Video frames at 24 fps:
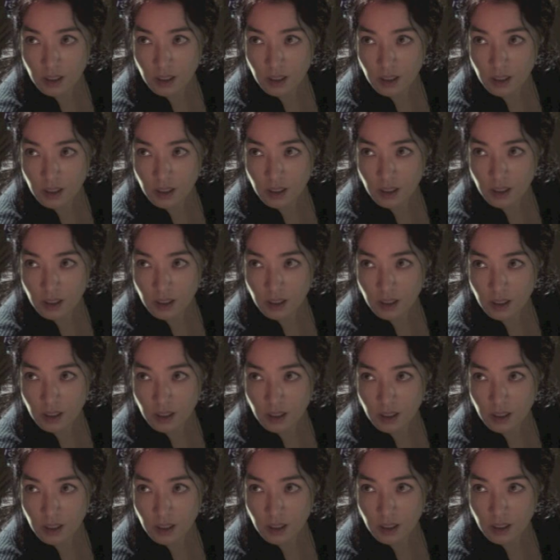
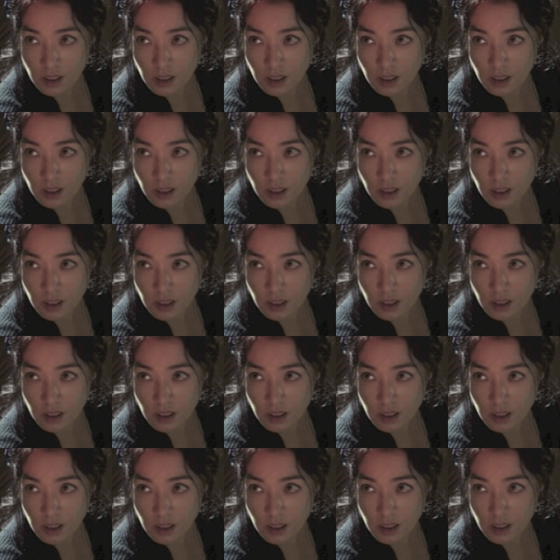
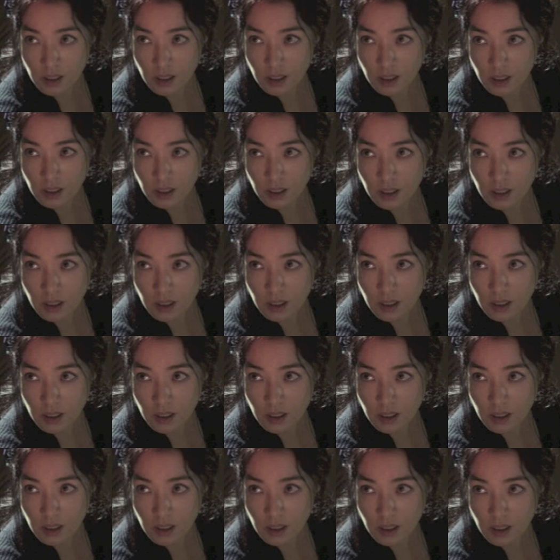
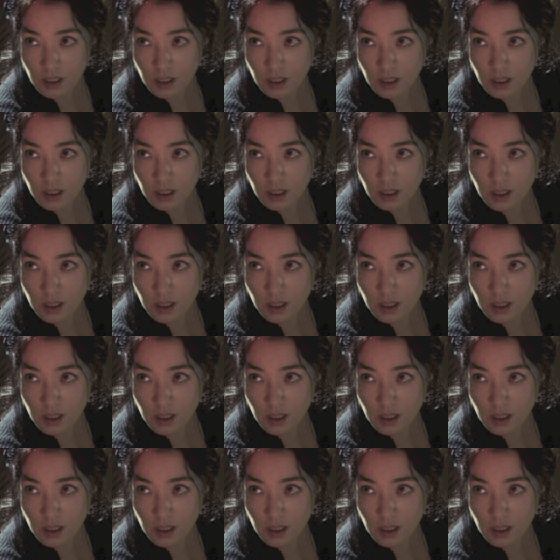
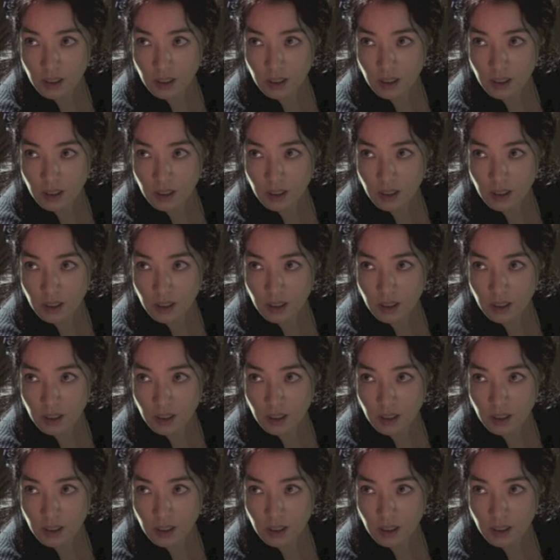[no speech]